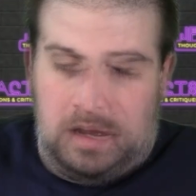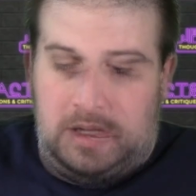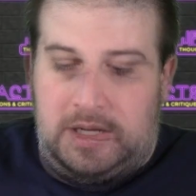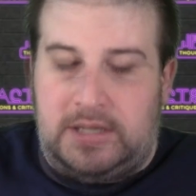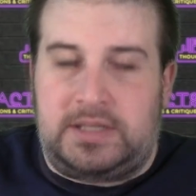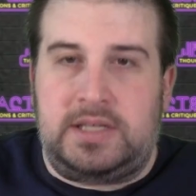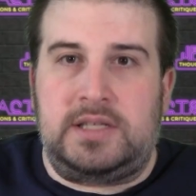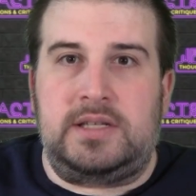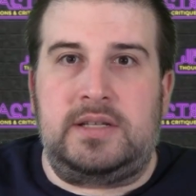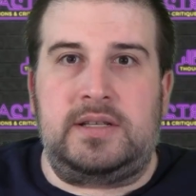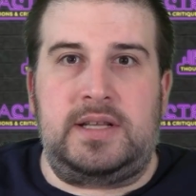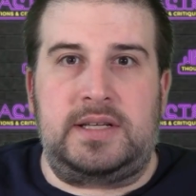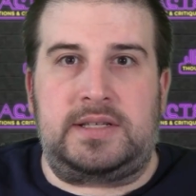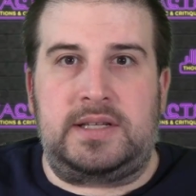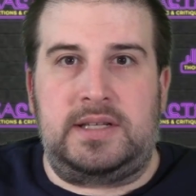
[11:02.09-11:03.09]
This
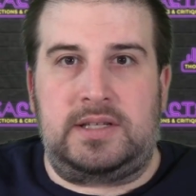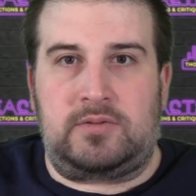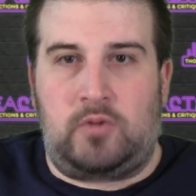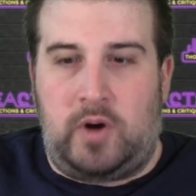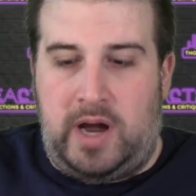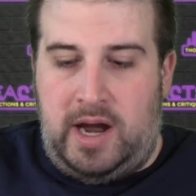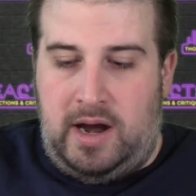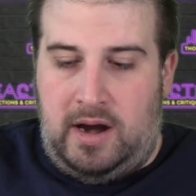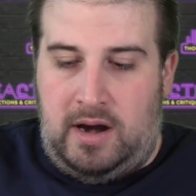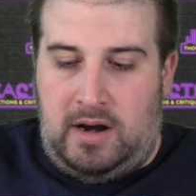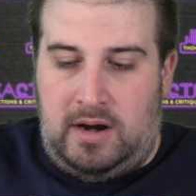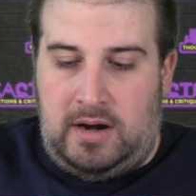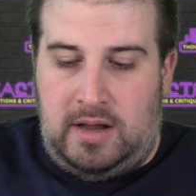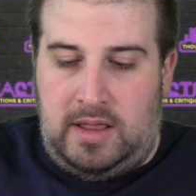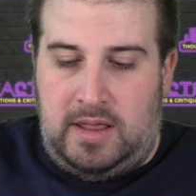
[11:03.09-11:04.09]
is
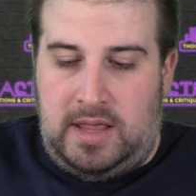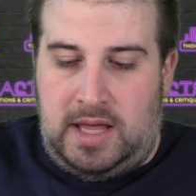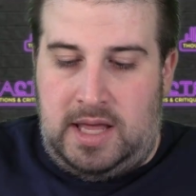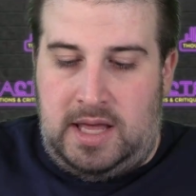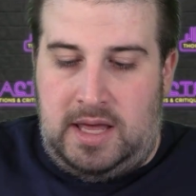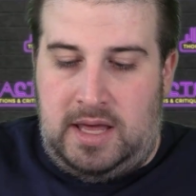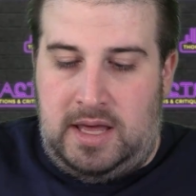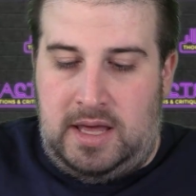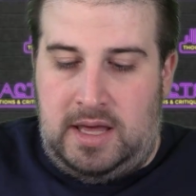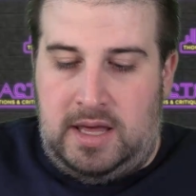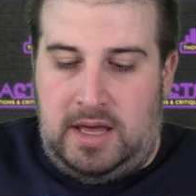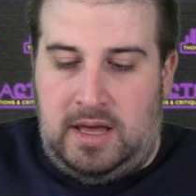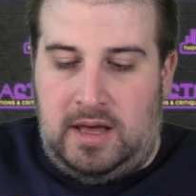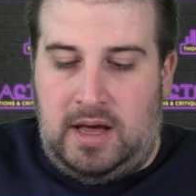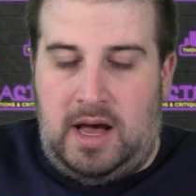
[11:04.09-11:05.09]
where
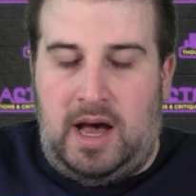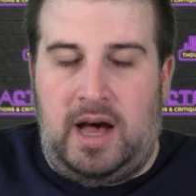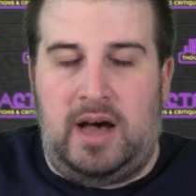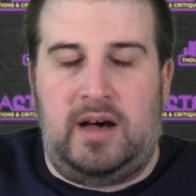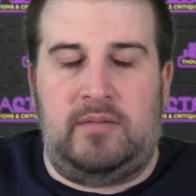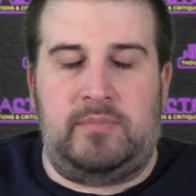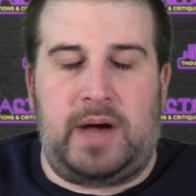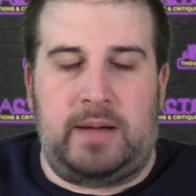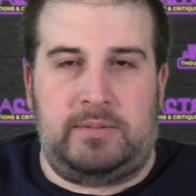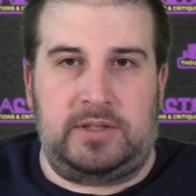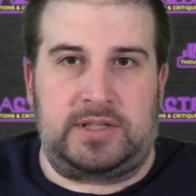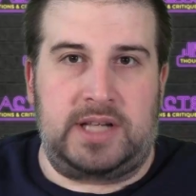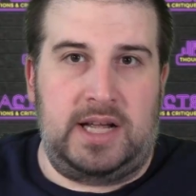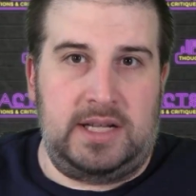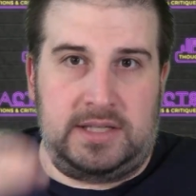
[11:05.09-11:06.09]
the Bible
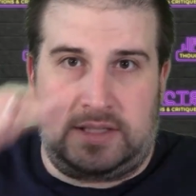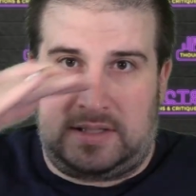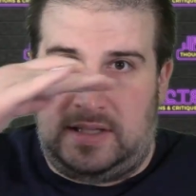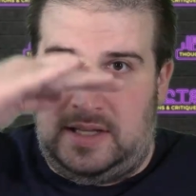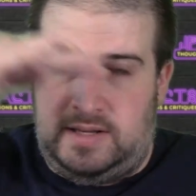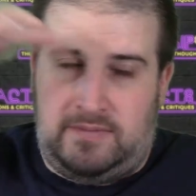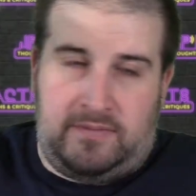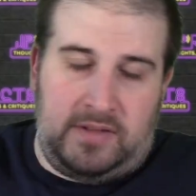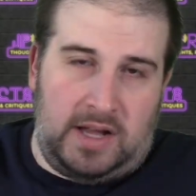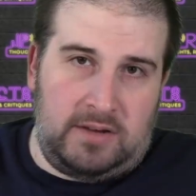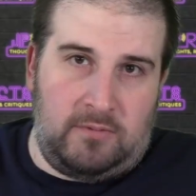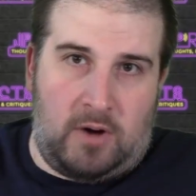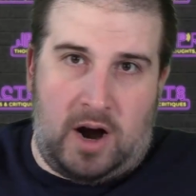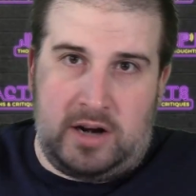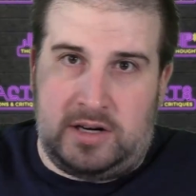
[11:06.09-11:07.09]
says the flood
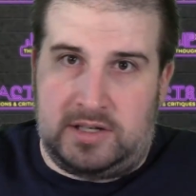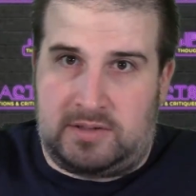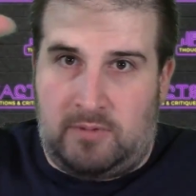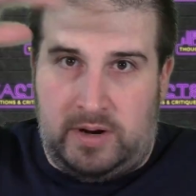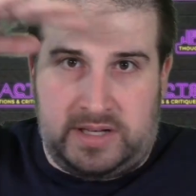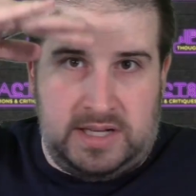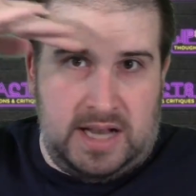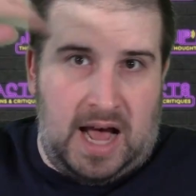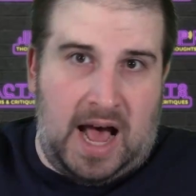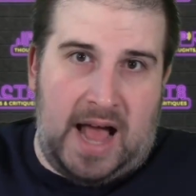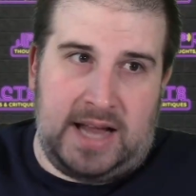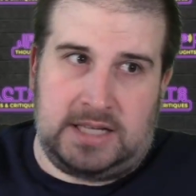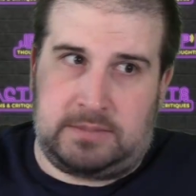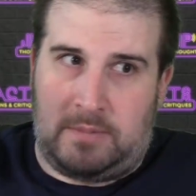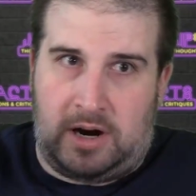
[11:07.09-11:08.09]
waters went to the
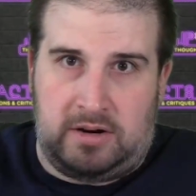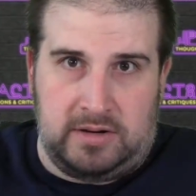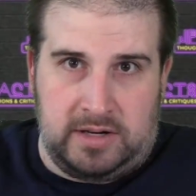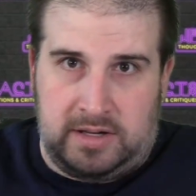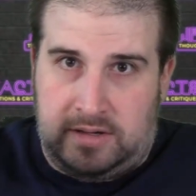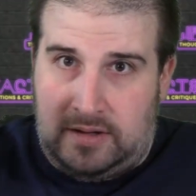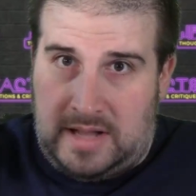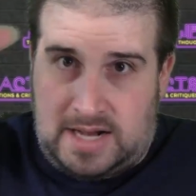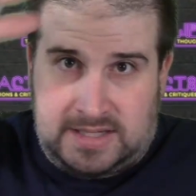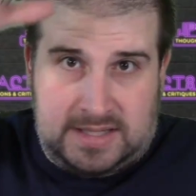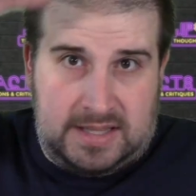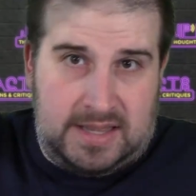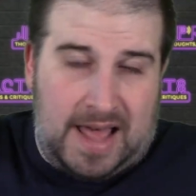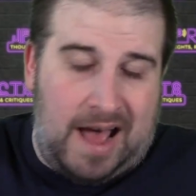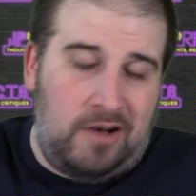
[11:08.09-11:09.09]
highest mountain. That's
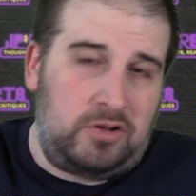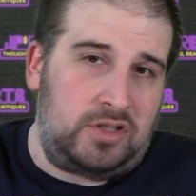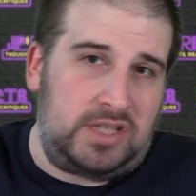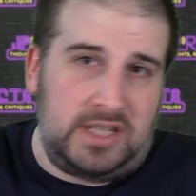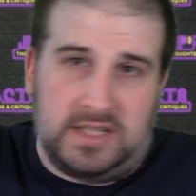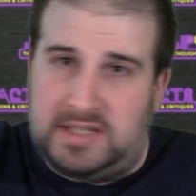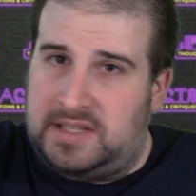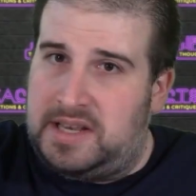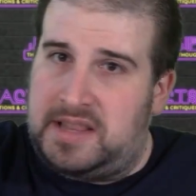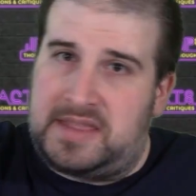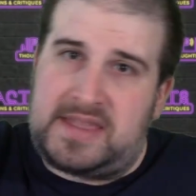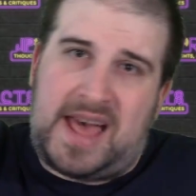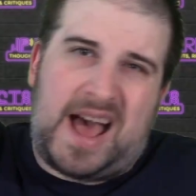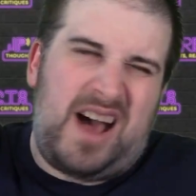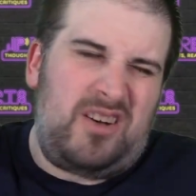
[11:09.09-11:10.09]
thousands and
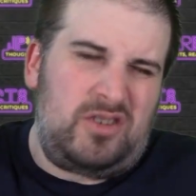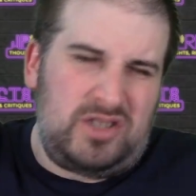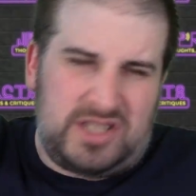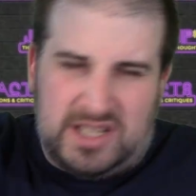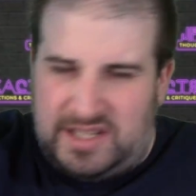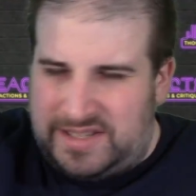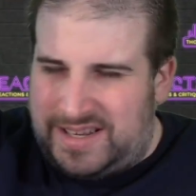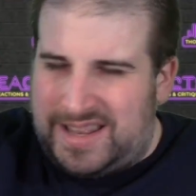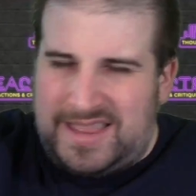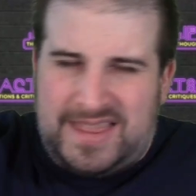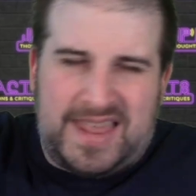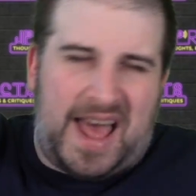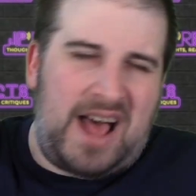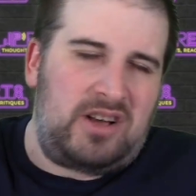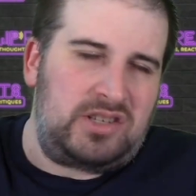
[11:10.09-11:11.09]
thousands and
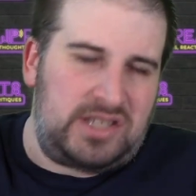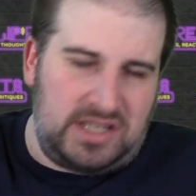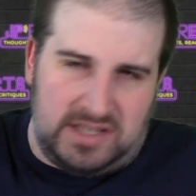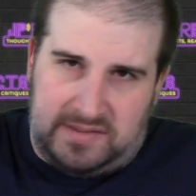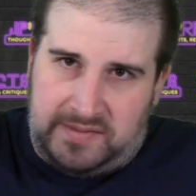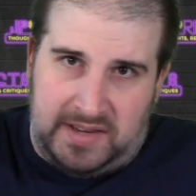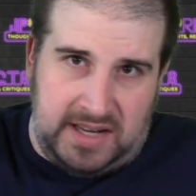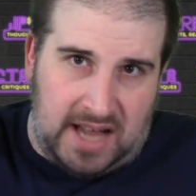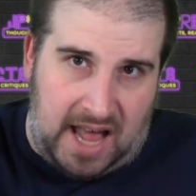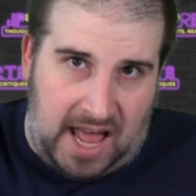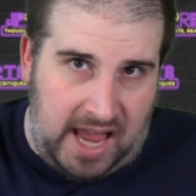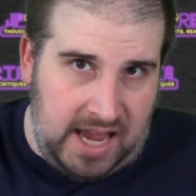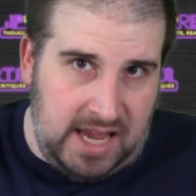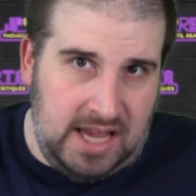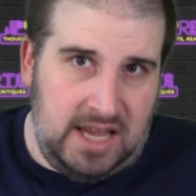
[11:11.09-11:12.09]
thousands of feet high.